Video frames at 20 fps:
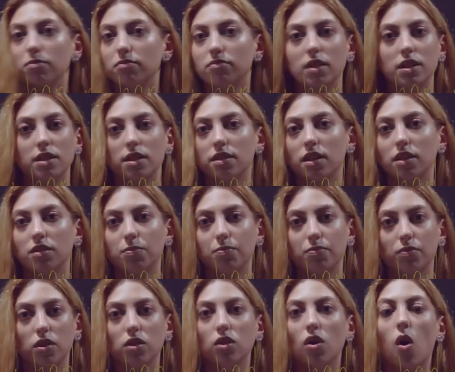This is it.
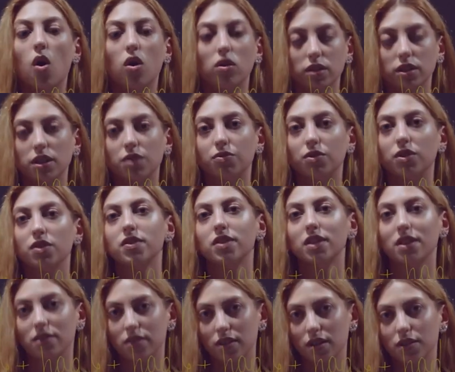The only difference
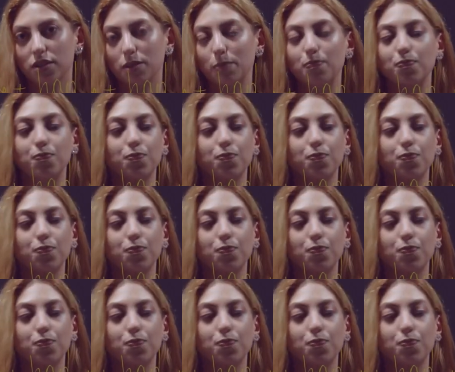is this.